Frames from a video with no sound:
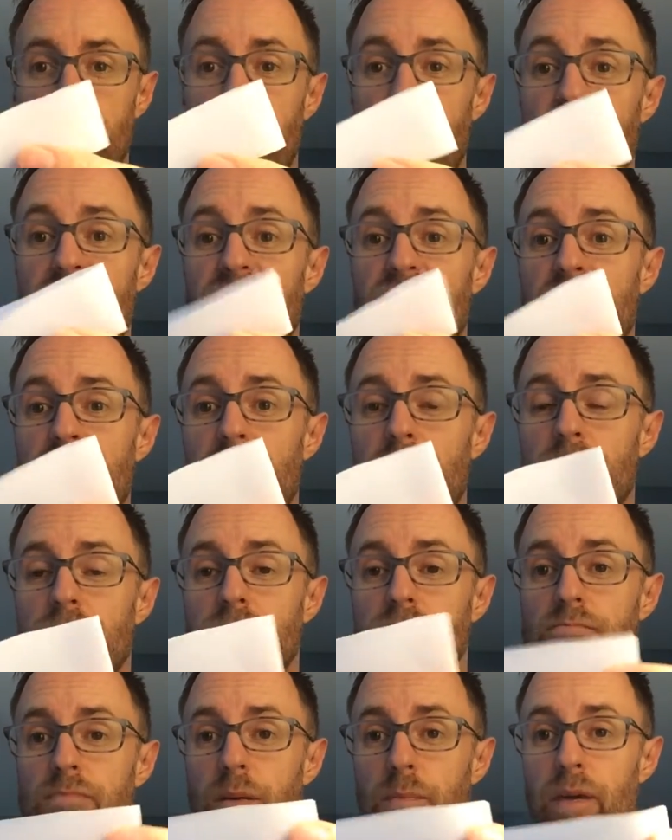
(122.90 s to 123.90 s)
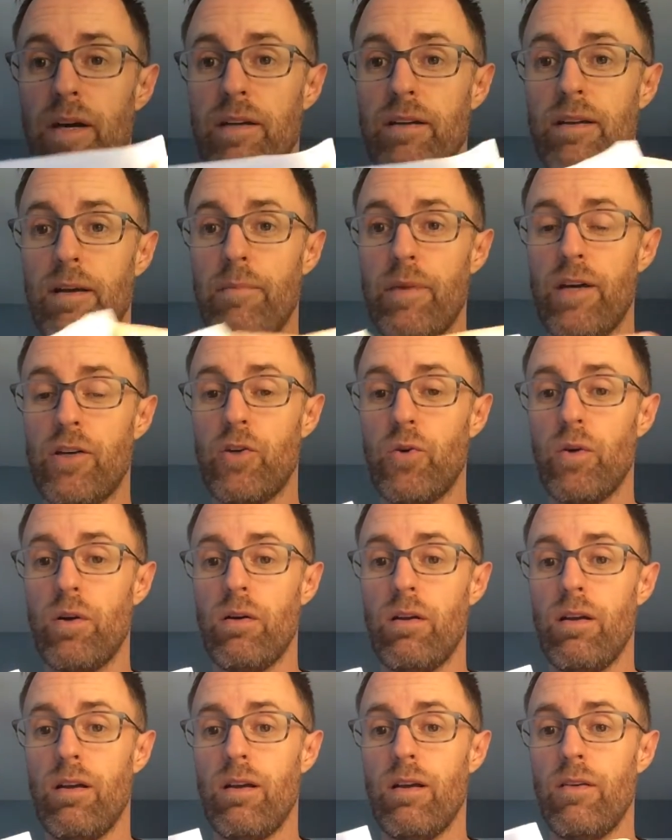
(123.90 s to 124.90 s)
I think. I'm not sure.
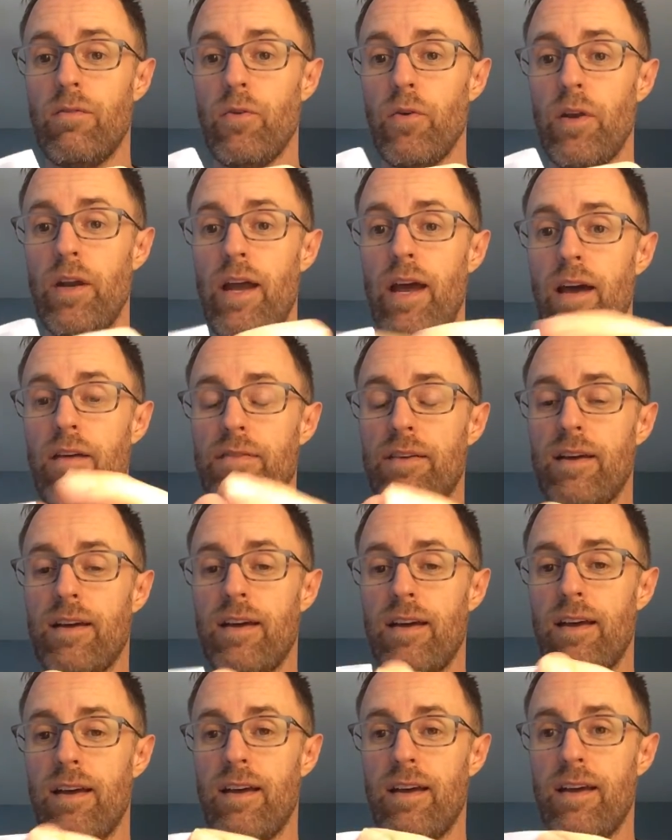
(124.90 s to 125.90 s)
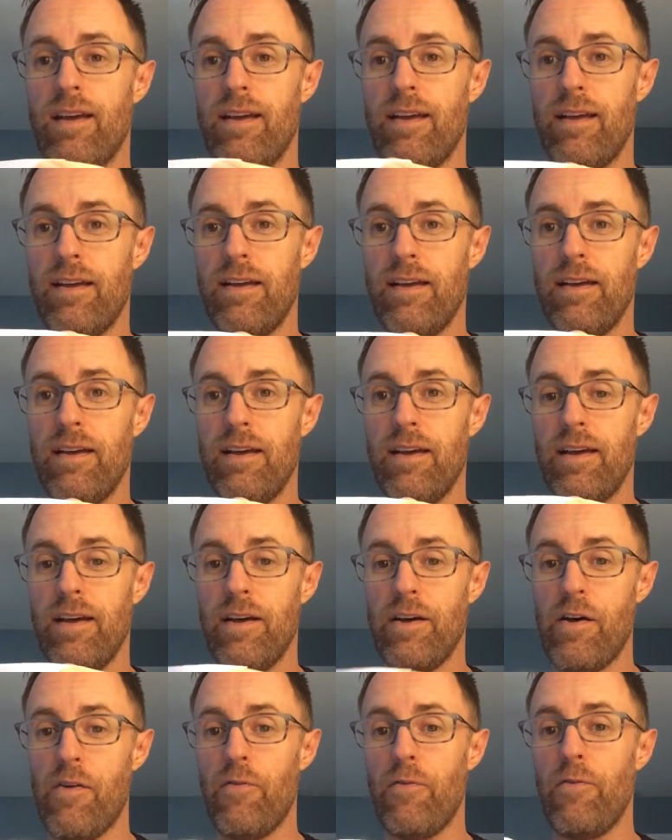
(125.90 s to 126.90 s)
Fold in half.
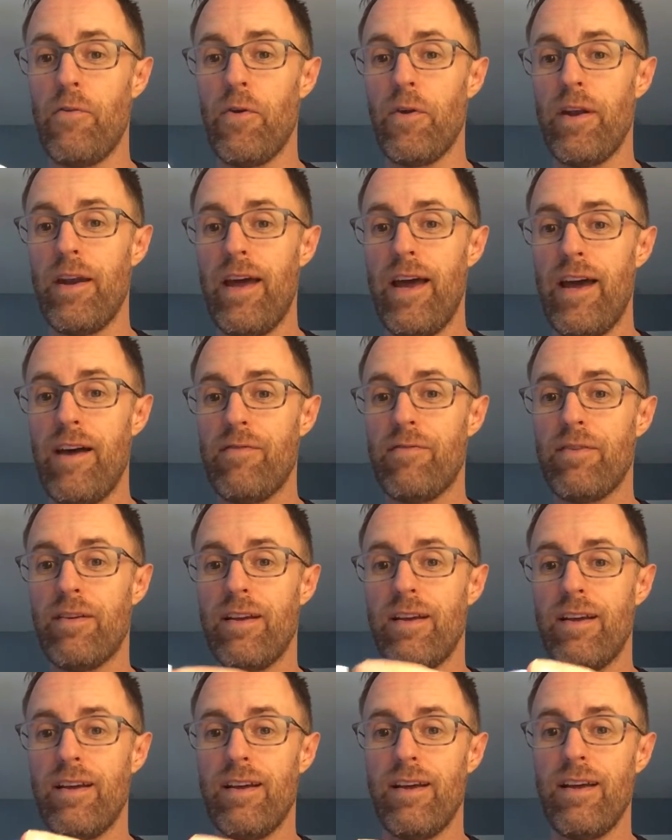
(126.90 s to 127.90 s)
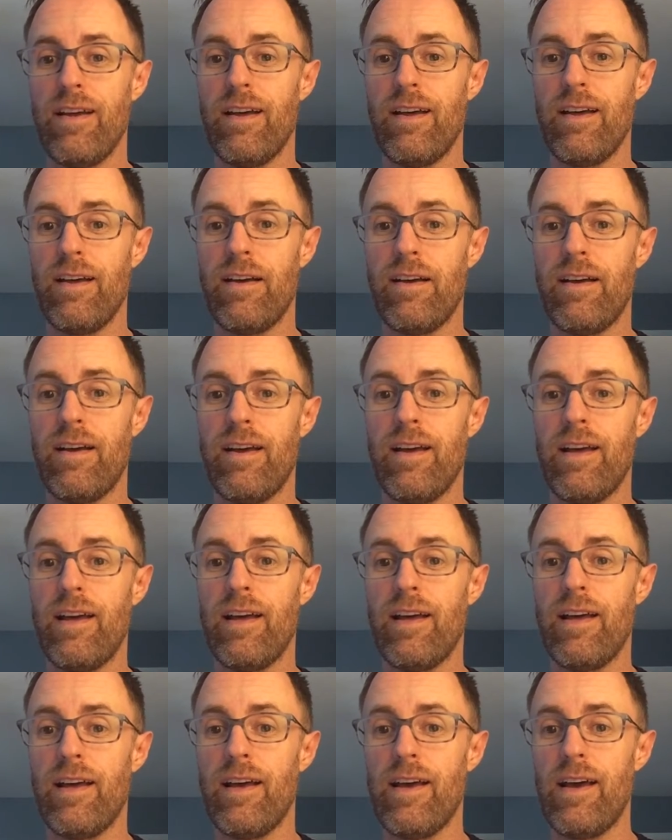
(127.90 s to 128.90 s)
Fold in half.
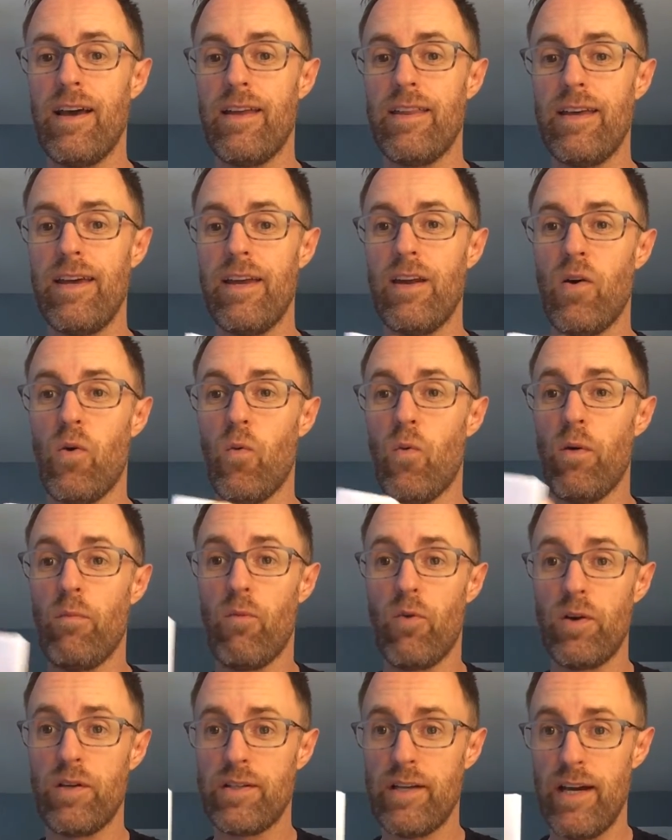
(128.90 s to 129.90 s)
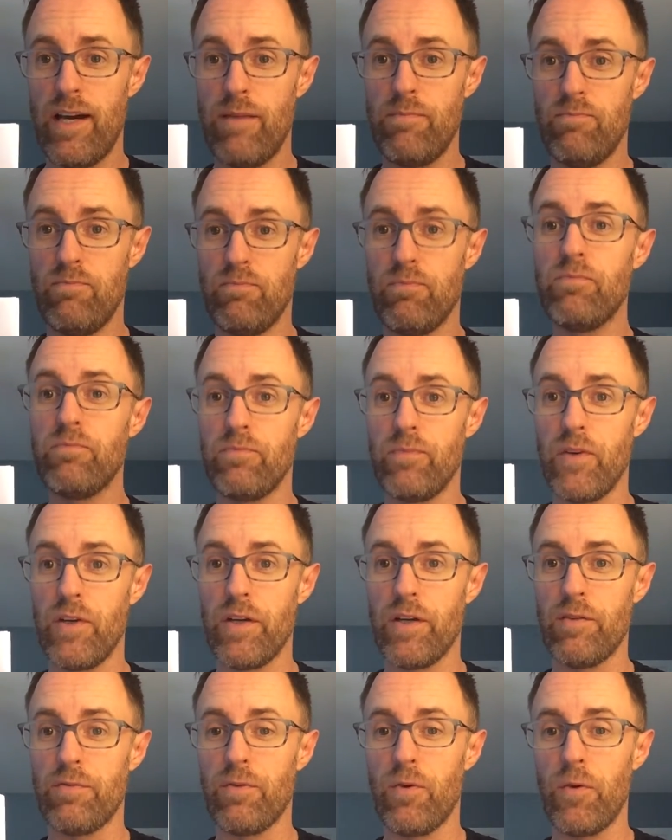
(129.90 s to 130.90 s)
And then one more time, you're
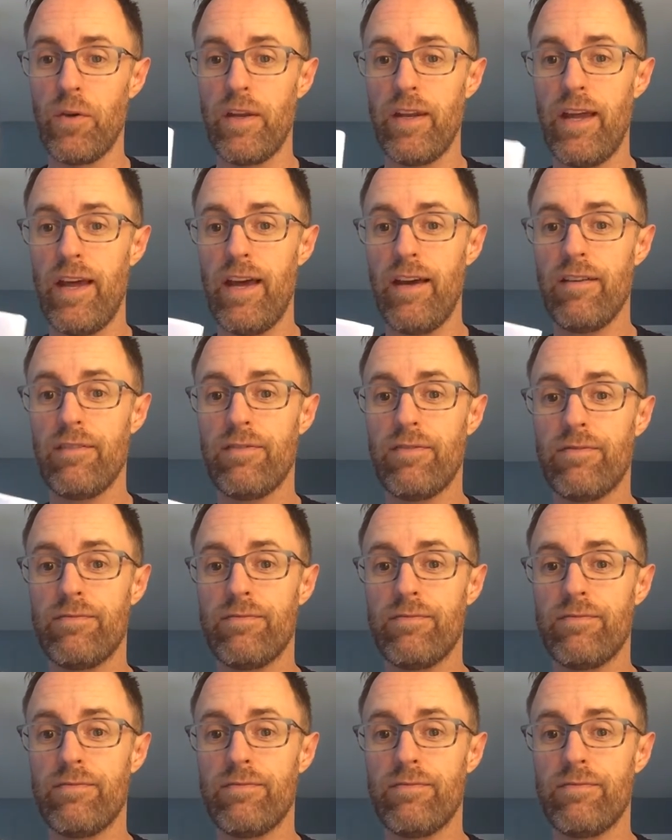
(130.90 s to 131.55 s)
going to fold in half.